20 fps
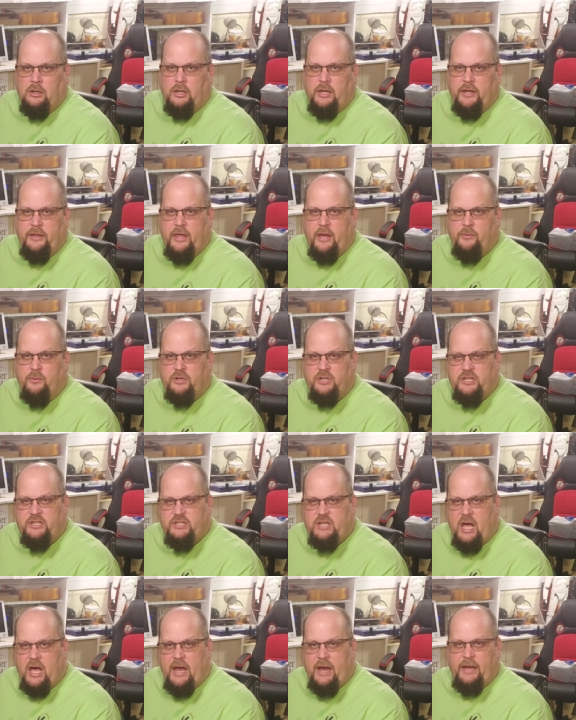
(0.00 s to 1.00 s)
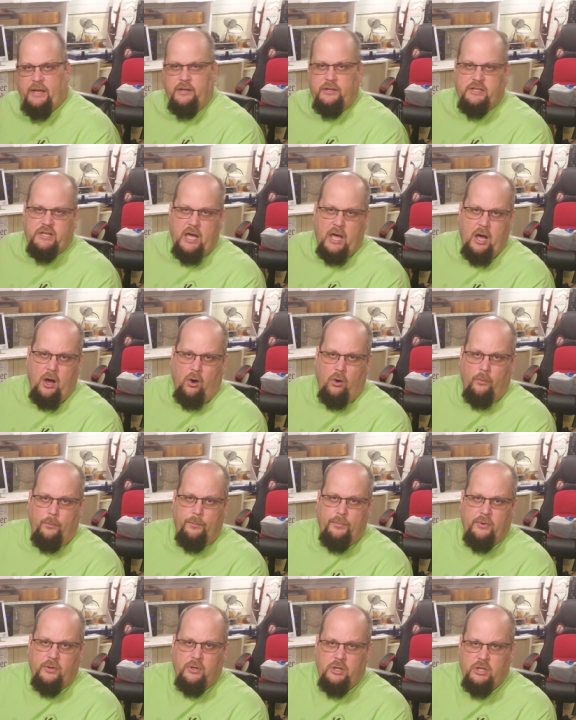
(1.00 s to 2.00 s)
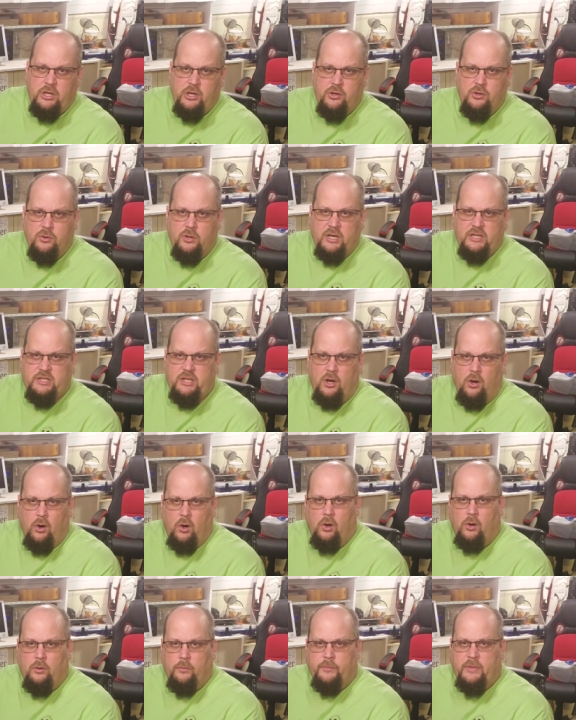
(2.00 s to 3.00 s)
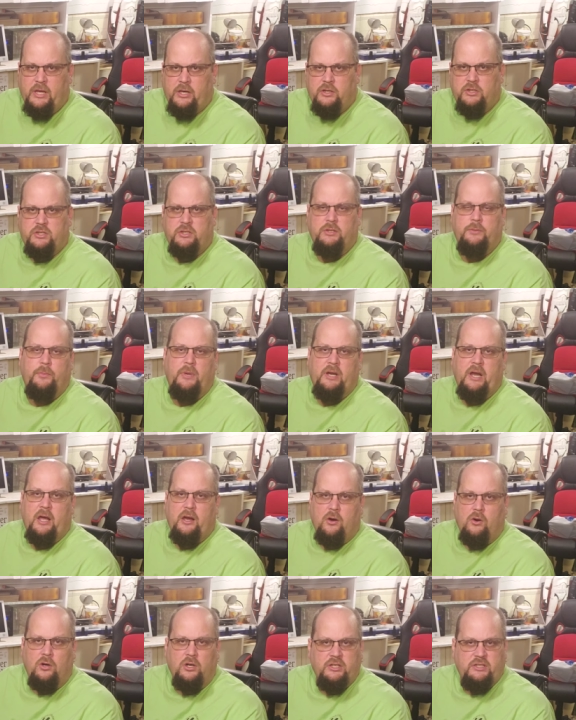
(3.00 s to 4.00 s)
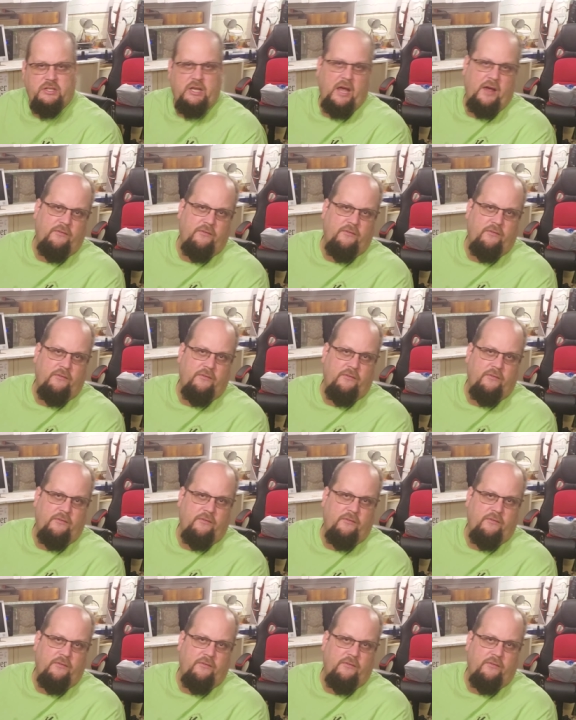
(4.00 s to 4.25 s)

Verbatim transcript: They were designed to help you as a home user, but of course,